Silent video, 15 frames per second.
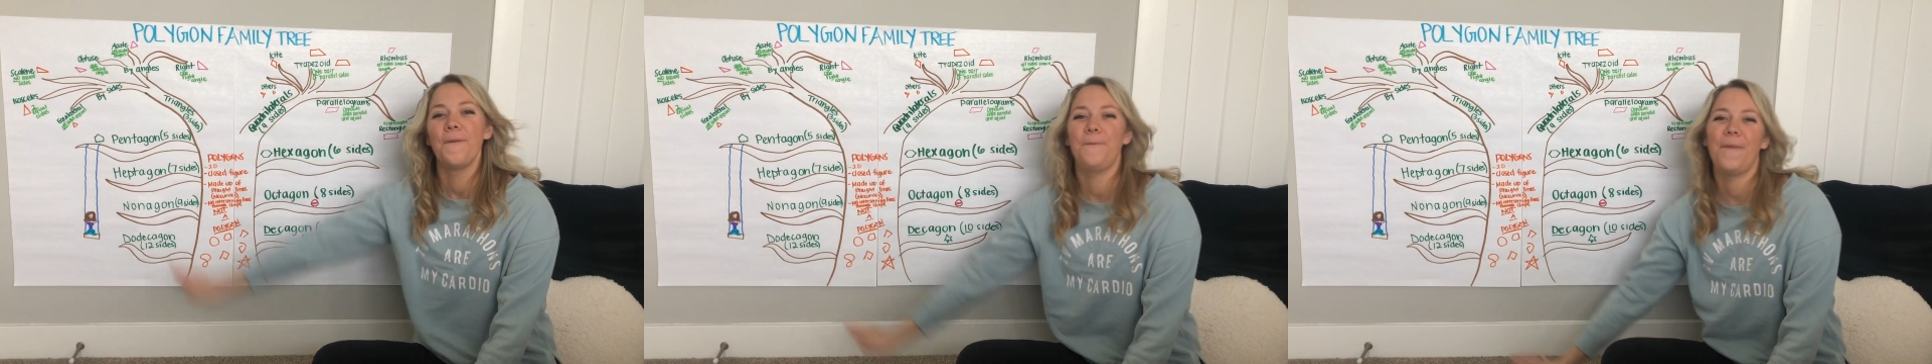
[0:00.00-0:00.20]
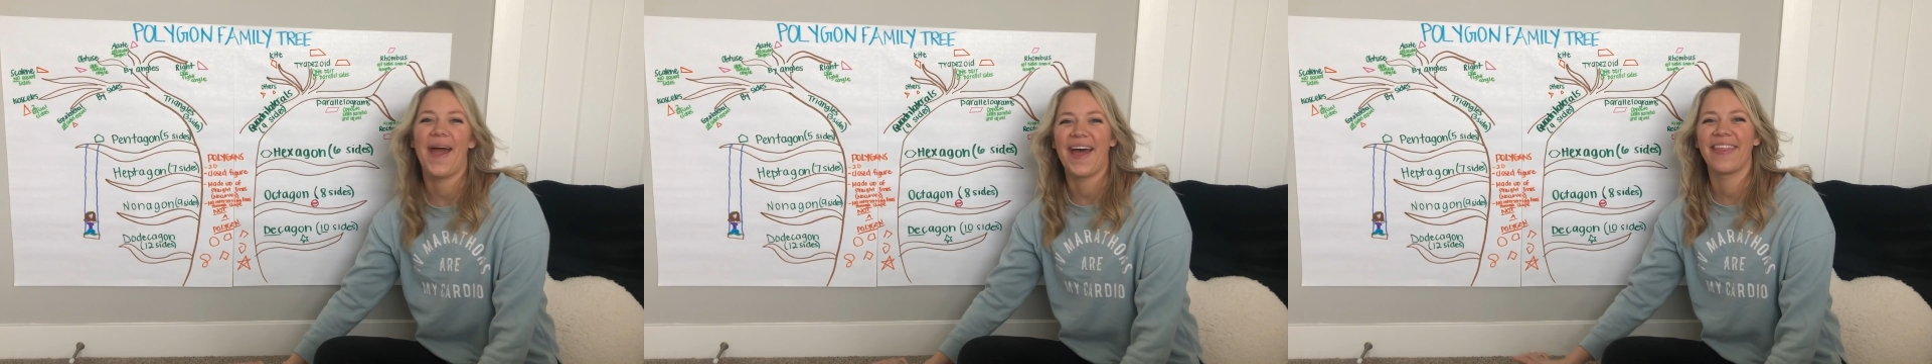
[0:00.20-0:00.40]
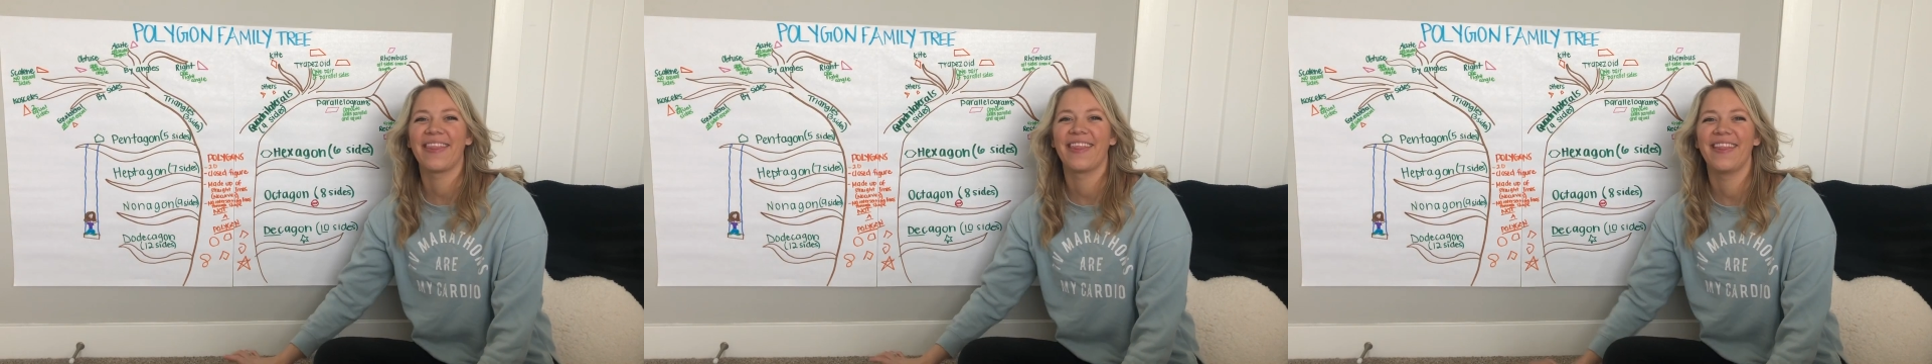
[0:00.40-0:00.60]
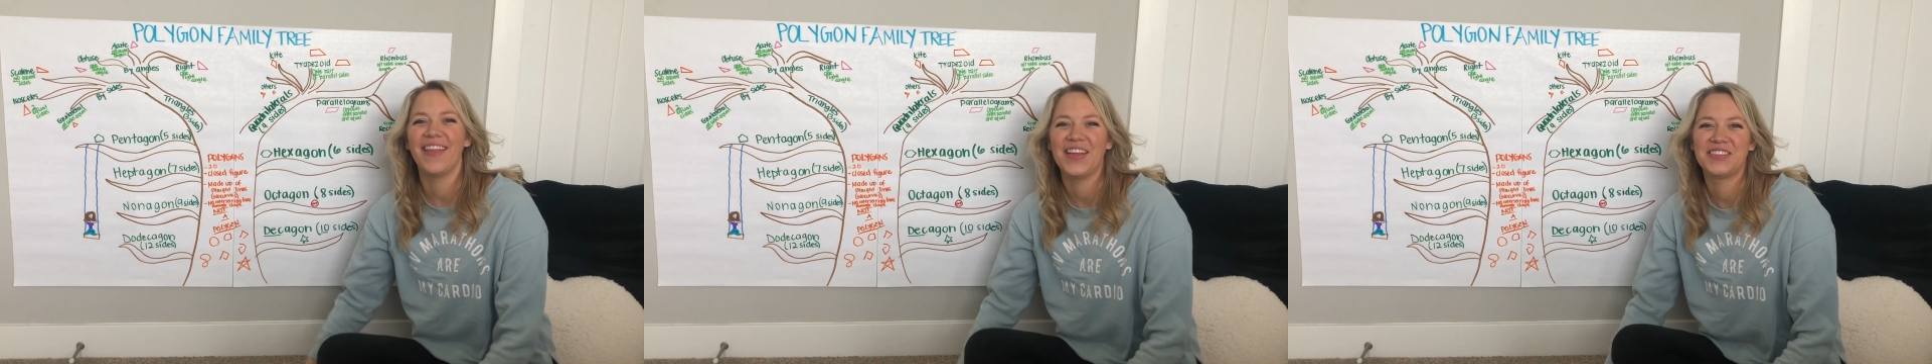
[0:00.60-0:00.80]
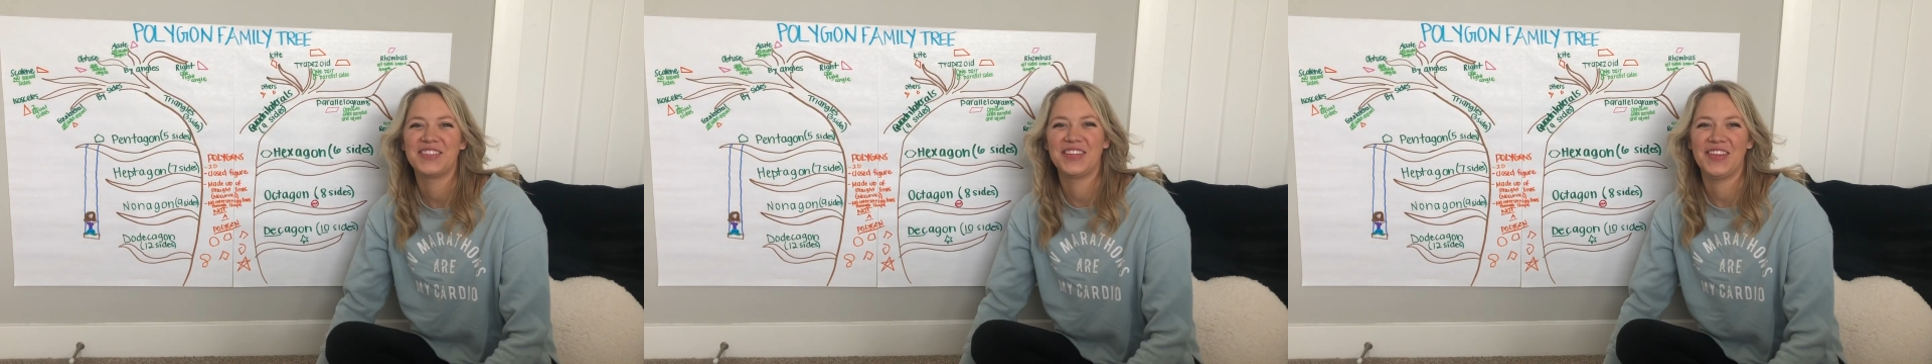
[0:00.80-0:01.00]
math
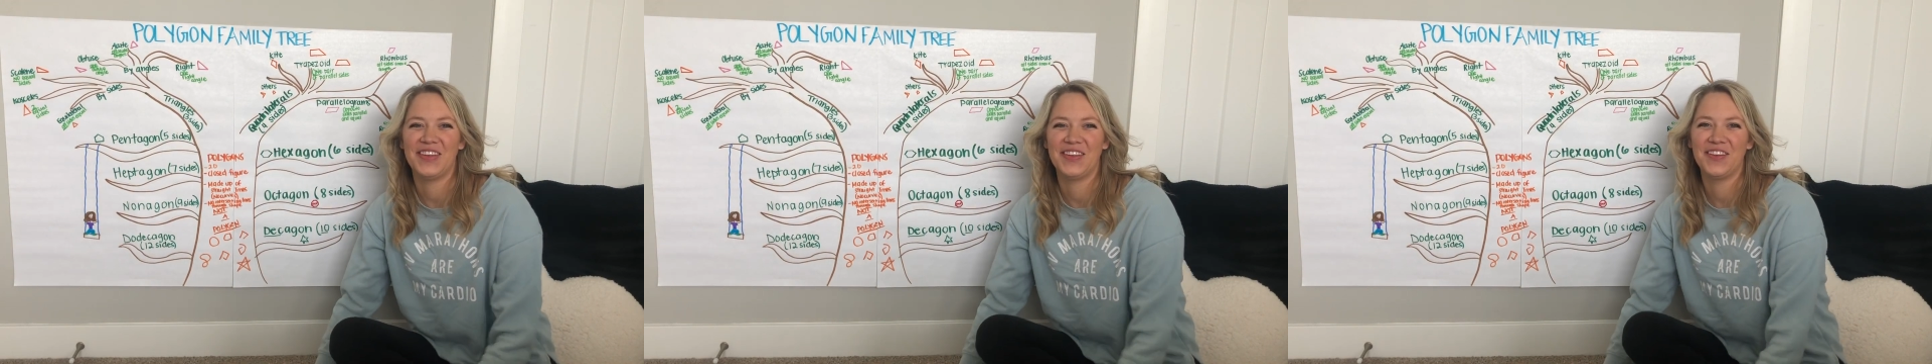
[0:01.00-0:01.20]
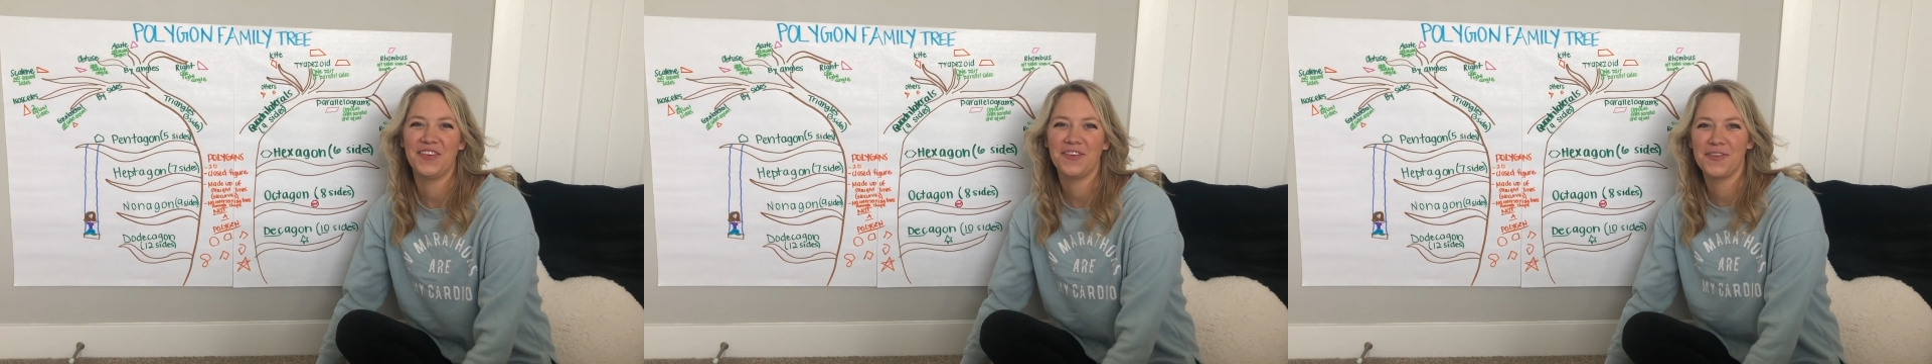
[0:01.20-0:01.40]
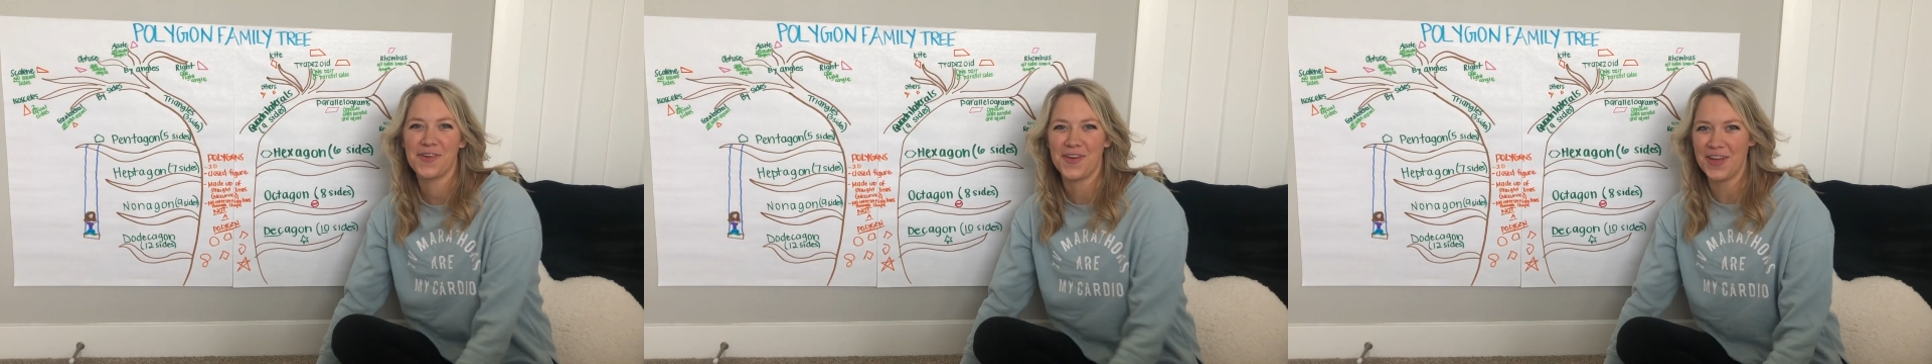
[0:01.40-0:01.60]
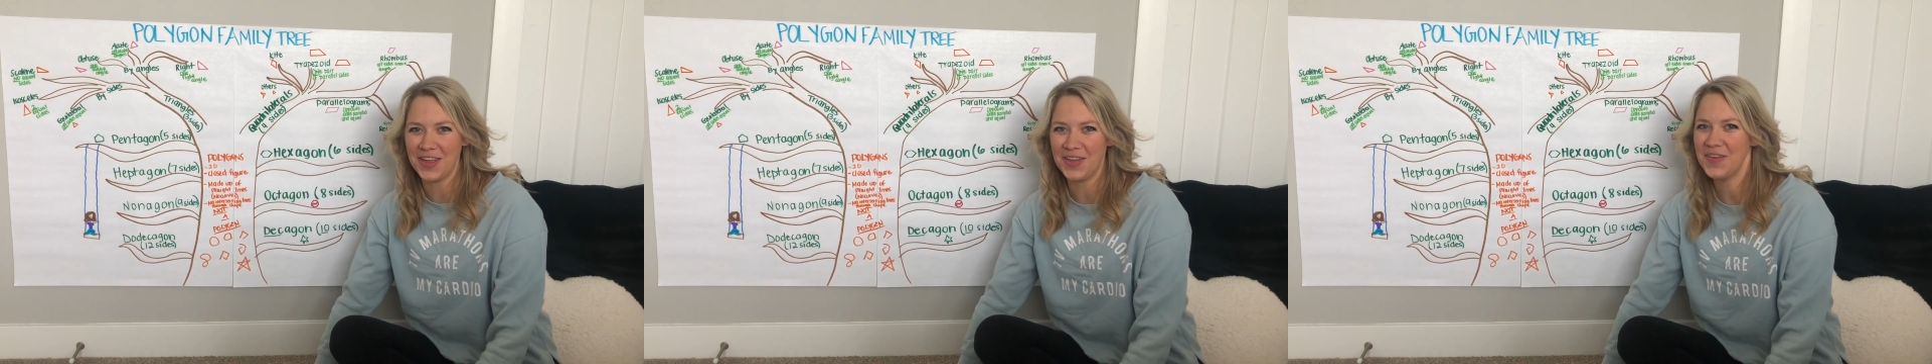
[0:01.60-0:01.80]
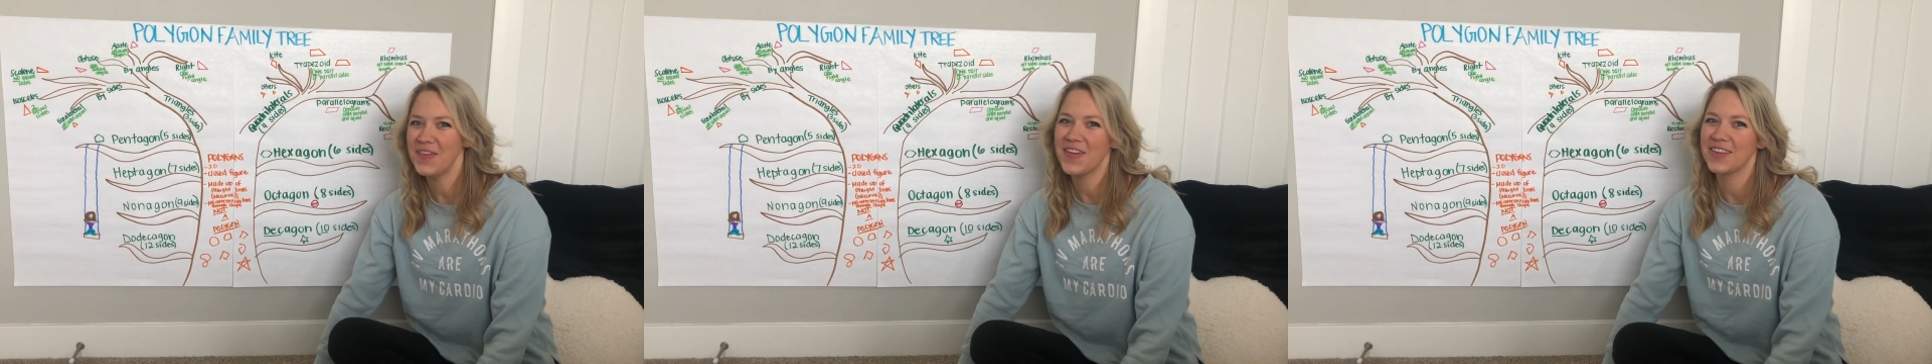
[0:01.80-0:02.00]
lesson for
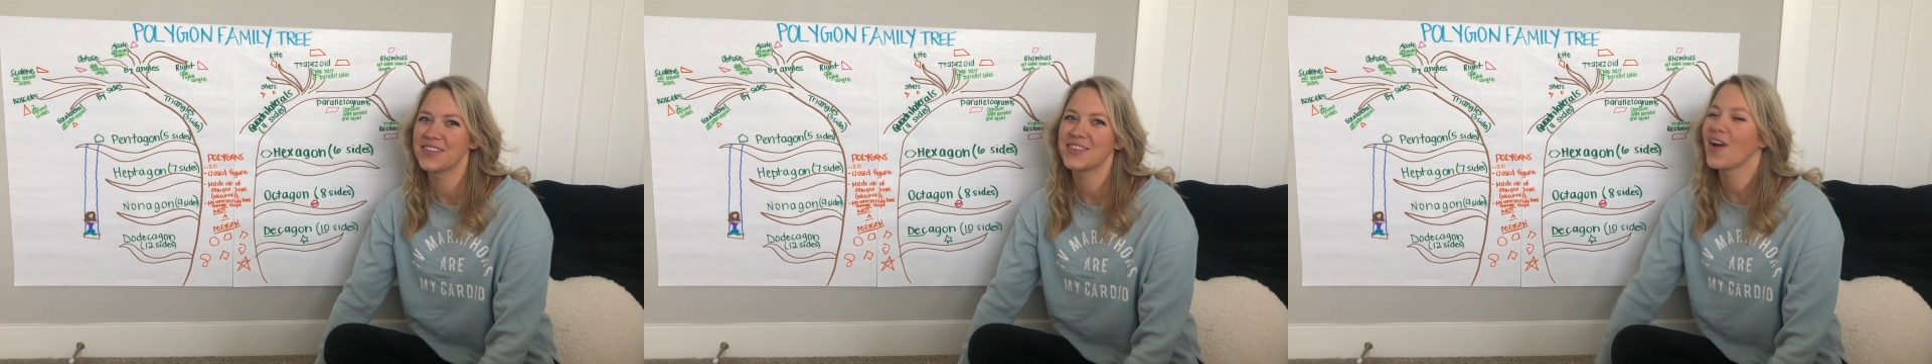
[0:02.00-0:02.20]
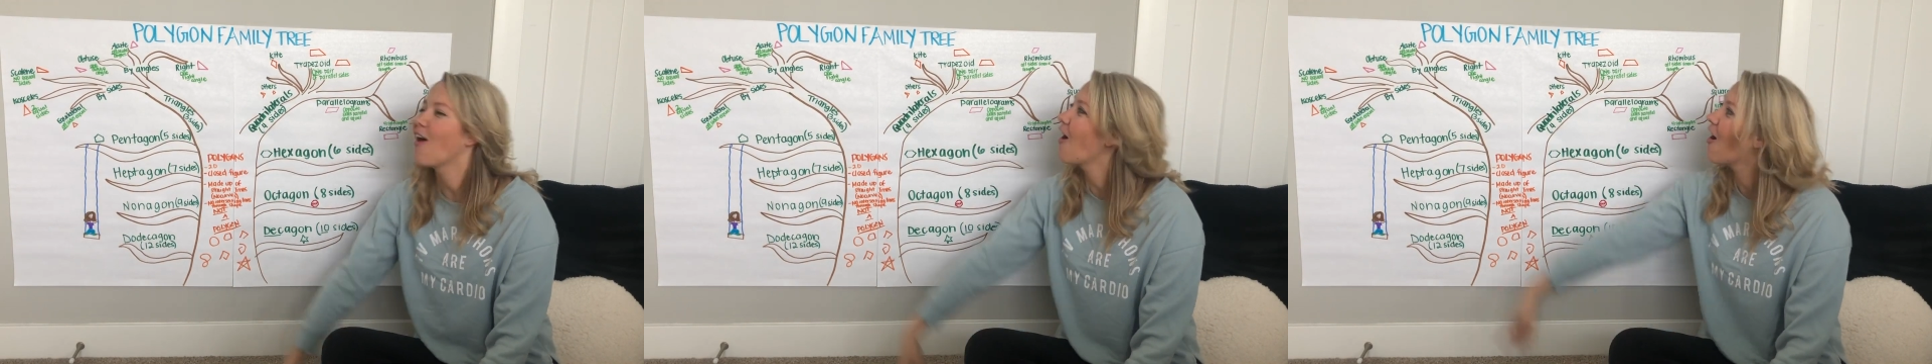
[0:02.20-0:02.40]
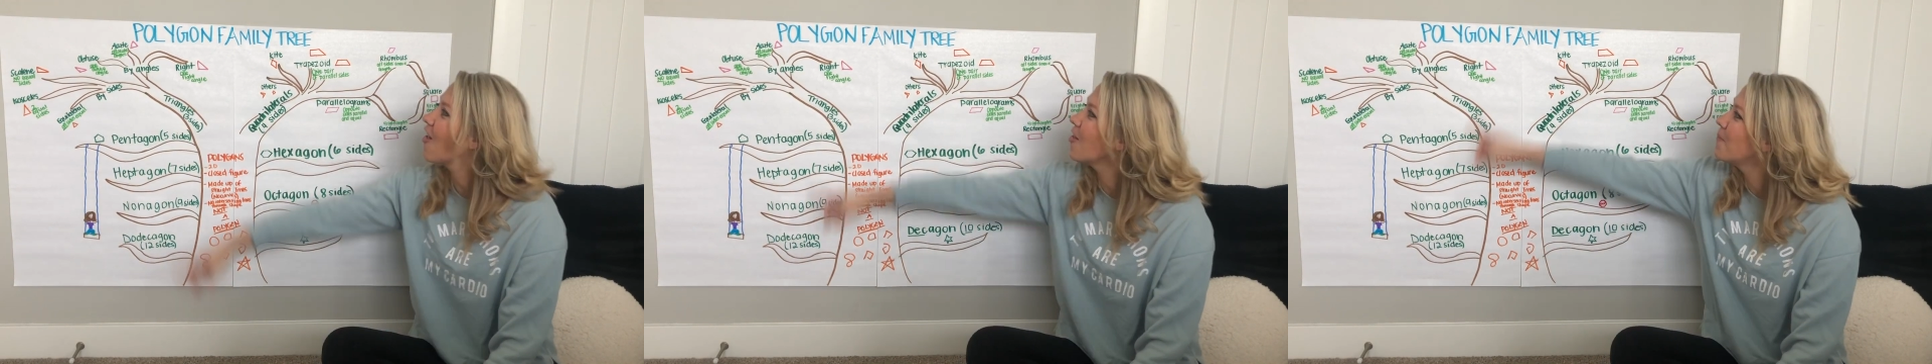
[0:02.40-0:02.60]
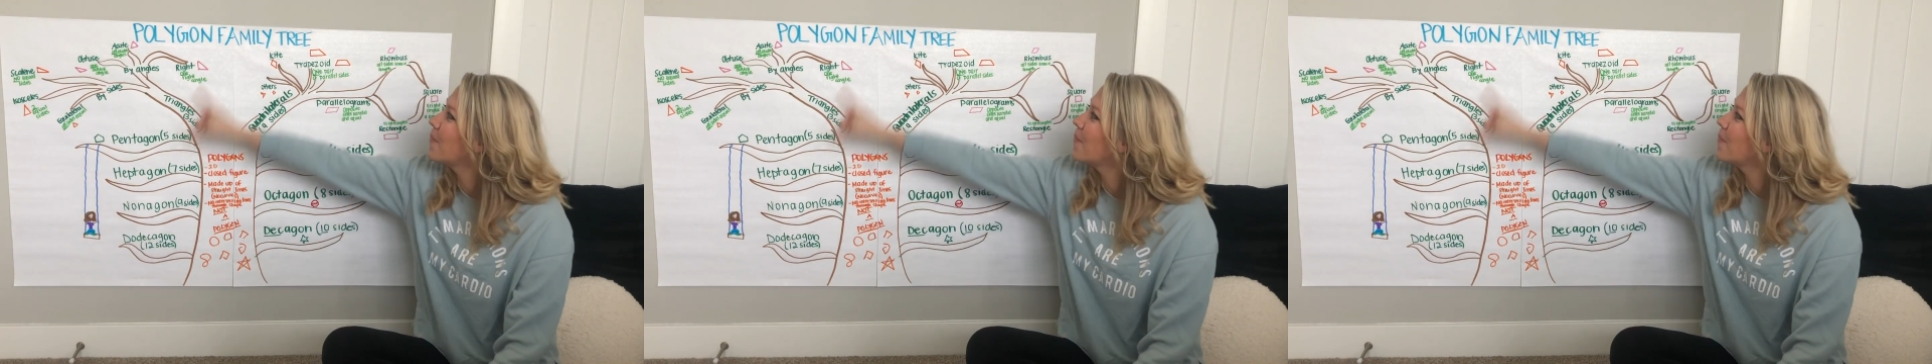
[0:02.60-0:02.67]
you that's all